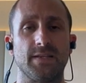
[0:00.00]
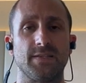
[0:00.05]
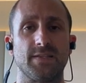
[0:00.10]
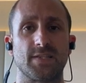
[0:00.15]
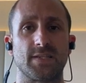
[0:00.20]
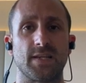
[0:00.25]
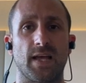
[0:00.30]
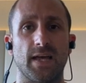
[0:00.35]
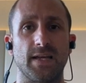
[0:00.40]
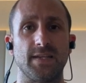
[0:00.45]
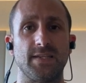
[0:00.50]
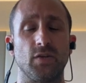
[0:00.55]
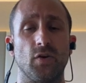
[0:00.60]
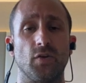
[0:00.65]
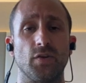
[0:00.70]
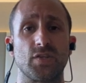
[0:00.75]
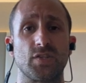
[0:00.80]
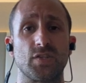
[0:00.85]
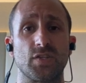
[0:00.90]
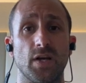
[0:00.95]
deciding on
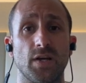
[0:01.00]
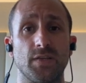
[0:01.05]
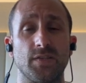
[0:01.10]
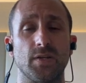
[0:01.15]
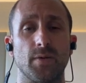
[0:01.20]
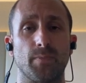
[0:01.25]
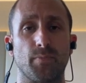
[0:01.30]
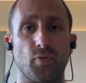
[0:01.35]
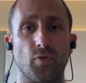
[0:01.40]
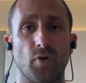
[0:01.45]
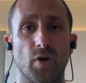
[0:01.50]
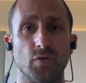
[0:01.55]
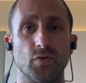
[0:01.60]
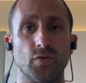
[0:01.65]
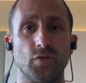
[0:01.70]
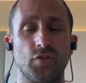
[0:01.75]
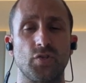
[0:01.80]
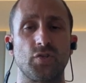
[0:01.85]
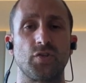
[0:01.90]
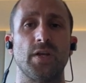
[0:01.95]
a certain
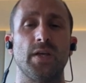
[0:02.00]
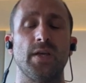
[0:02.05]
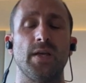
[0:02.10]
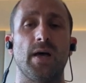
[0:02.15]
approach,